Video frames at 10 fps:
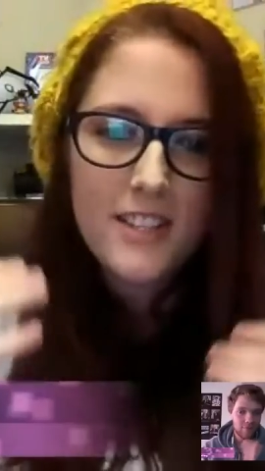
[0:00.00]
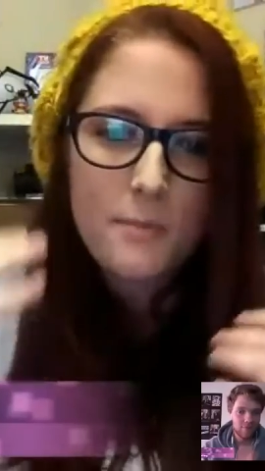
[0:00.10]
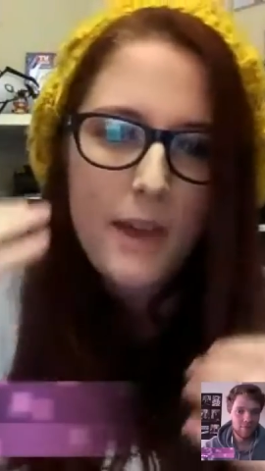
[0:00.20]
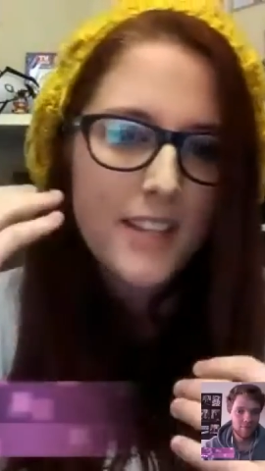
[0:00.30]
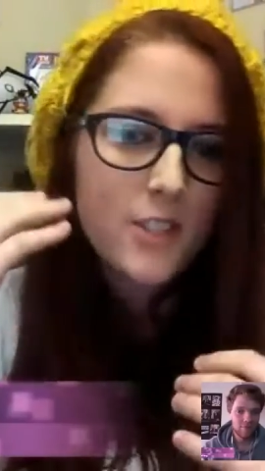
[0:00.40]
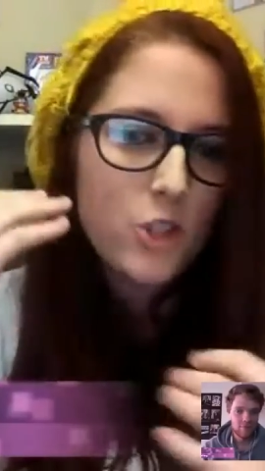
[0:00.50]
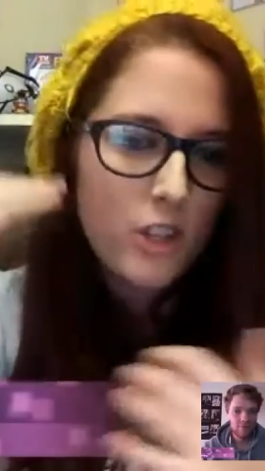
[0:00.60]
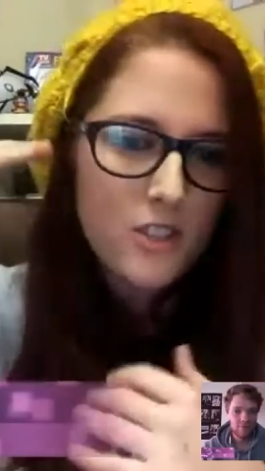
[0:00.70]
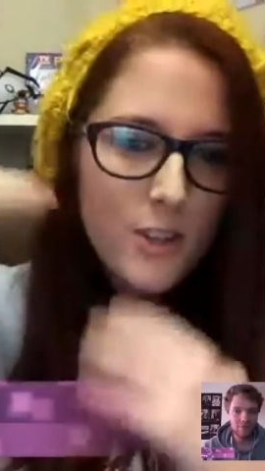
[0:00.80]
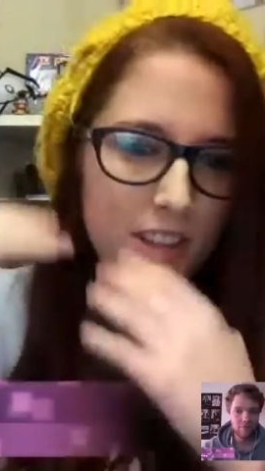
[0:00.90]
Is it based
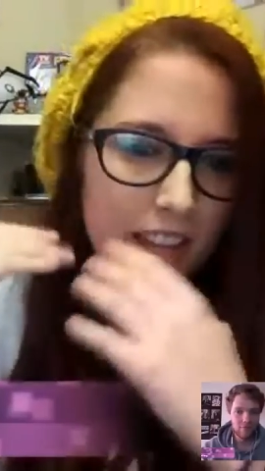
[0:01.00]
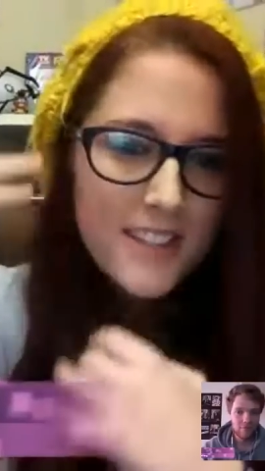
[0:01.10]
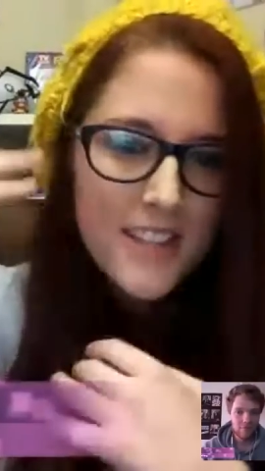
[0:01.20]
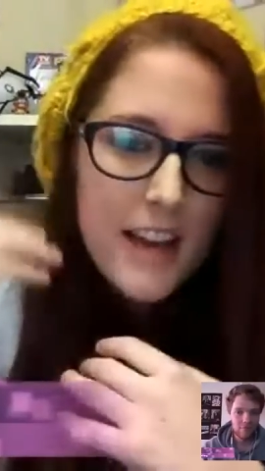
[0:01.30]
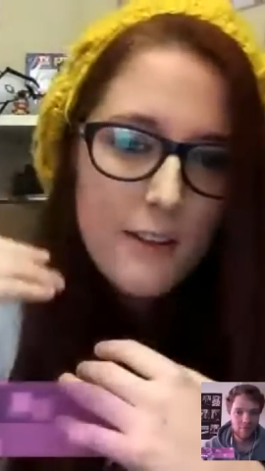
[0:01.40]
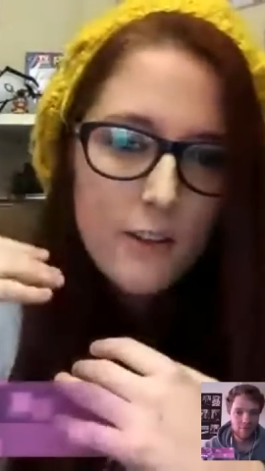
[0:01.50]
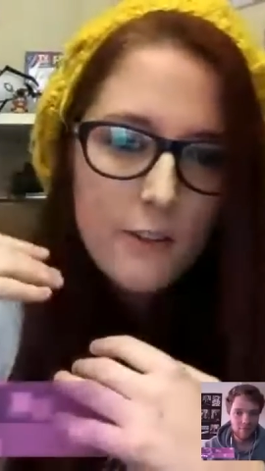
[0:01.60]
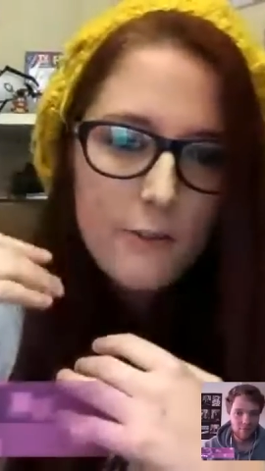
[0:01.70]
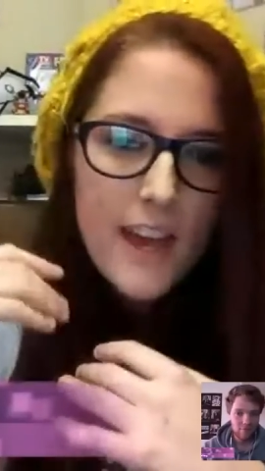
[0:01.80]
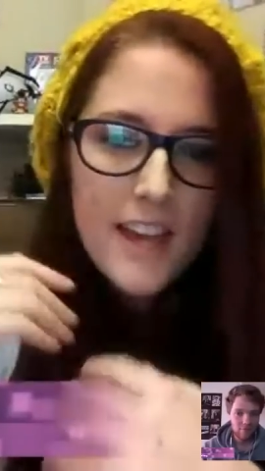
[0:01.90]
just on, like, the side of
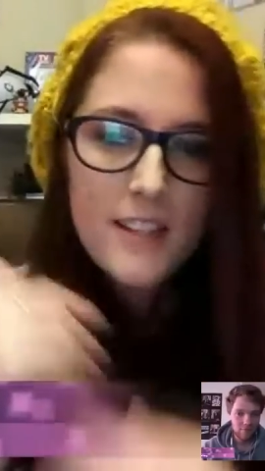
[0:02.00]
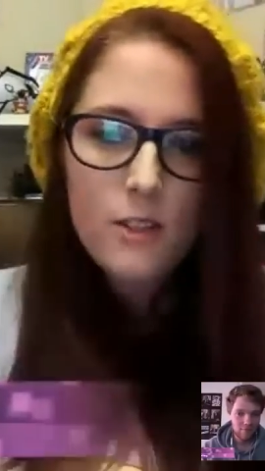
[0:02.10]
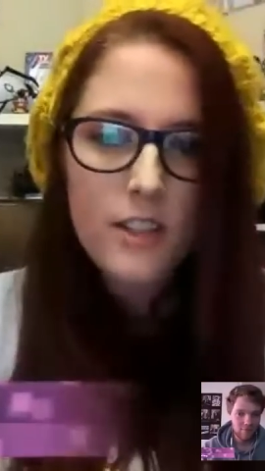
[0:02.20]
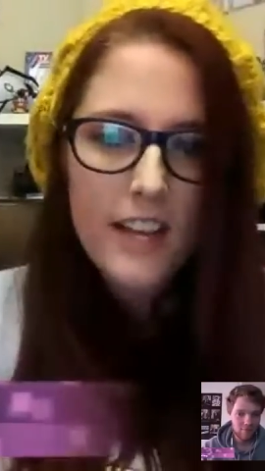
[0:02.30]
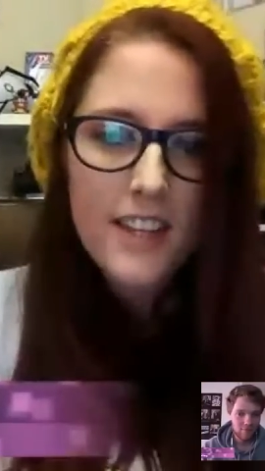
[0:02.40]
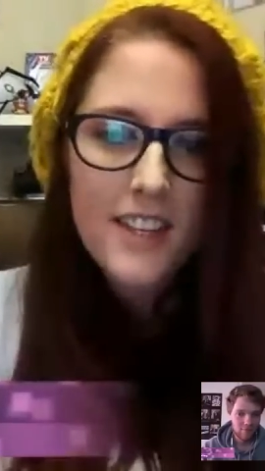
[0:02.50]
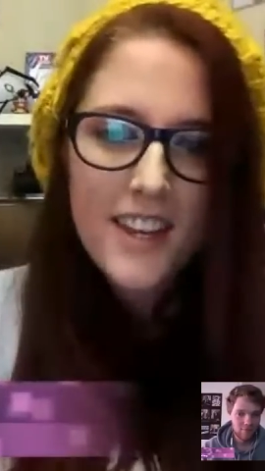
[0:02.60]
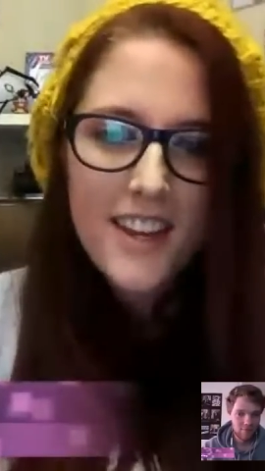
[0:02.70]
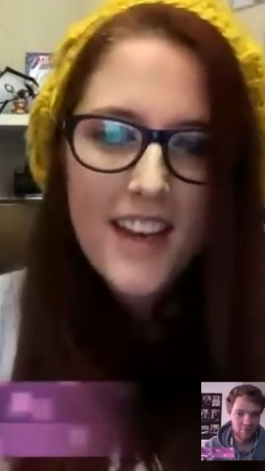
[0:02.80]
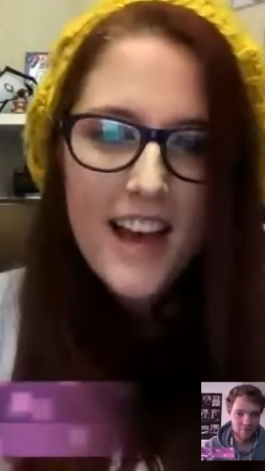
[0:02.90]
your face, or, like,
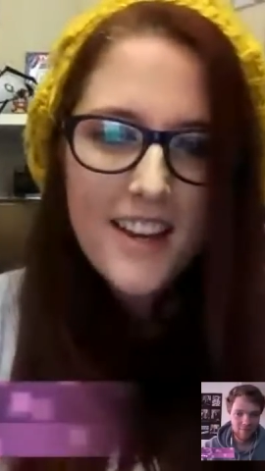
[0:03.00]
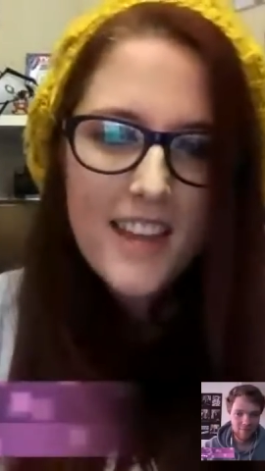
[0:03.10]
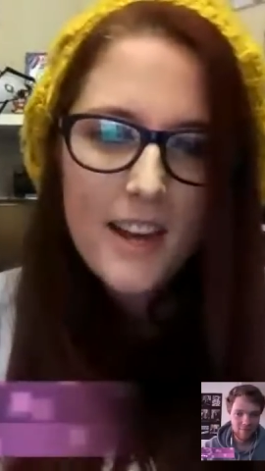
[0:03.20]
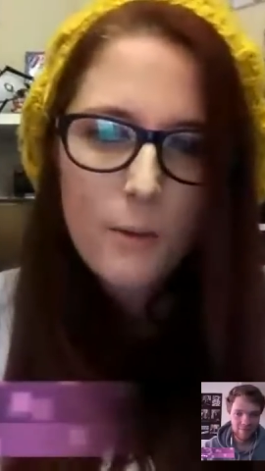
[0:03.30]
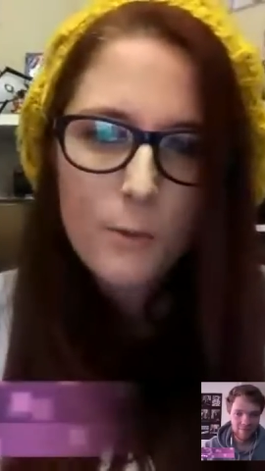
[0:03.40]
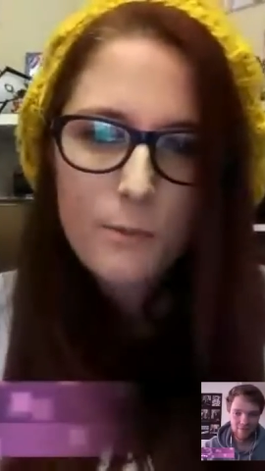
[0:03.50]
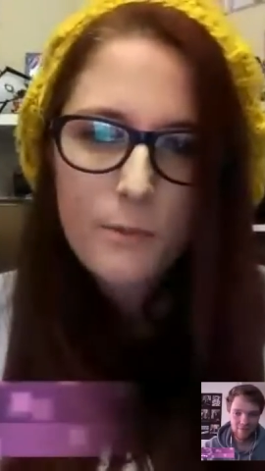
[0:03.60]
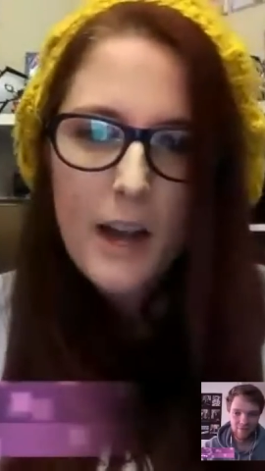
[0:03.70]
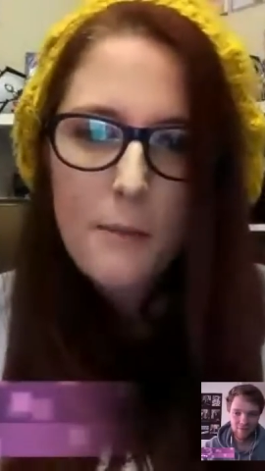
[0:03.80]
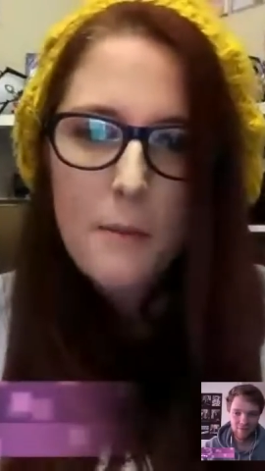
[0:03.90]
how did that
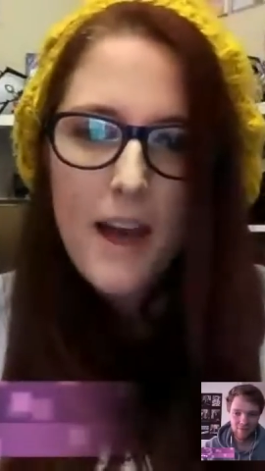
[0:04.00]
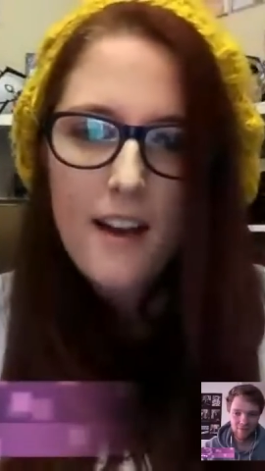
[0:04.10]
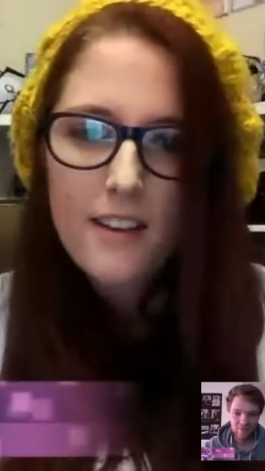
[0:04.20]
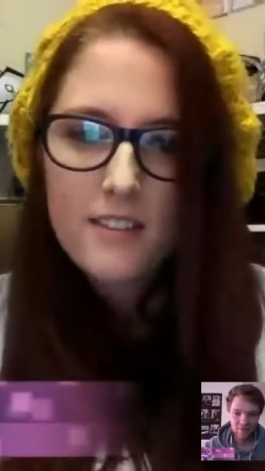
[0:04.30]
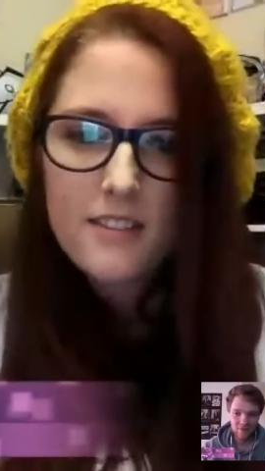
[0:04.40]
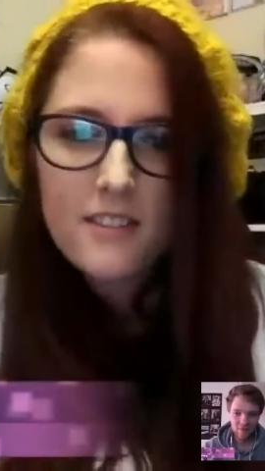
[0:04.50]
come about?